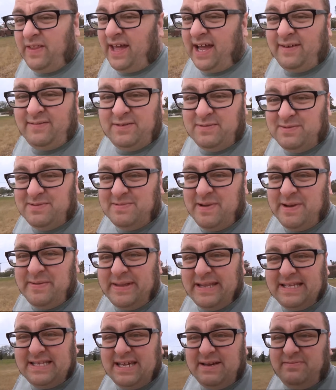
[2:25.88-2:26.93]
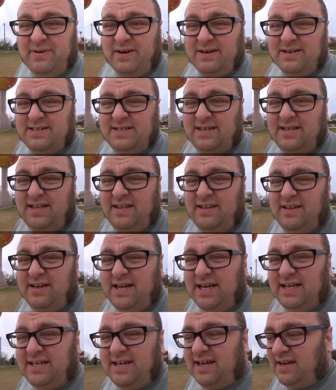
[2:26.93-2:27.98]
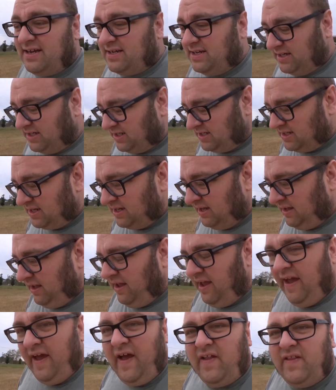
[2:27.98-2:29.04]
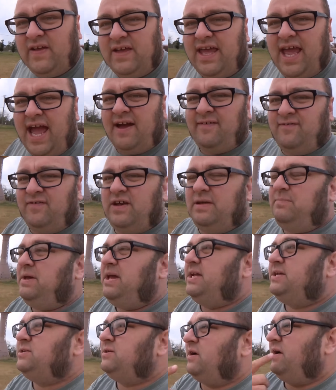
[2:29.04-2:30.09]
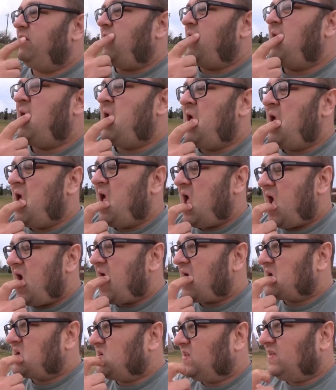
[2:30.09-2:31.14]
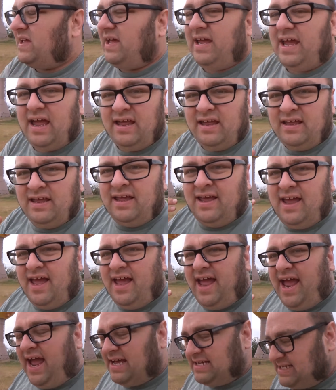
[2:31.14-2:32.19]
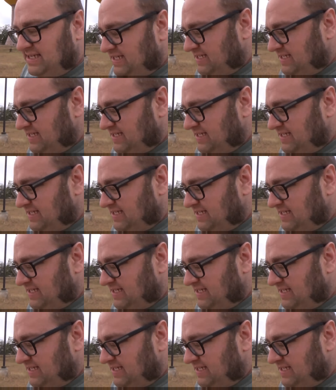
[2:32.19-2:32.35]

they have to be made by the same person. They look identical. And the Gaffney Peachoid actually has